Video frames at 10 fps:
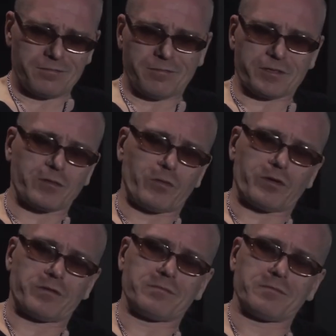What's the
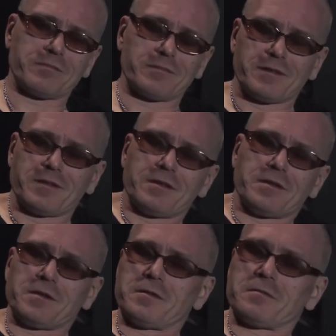word?
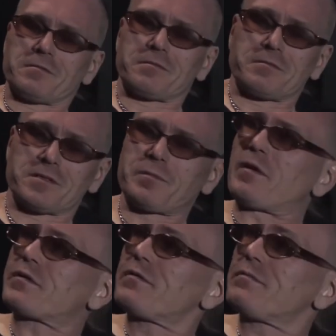
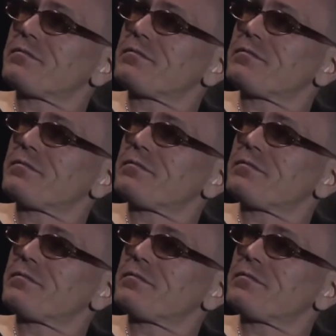Spirit.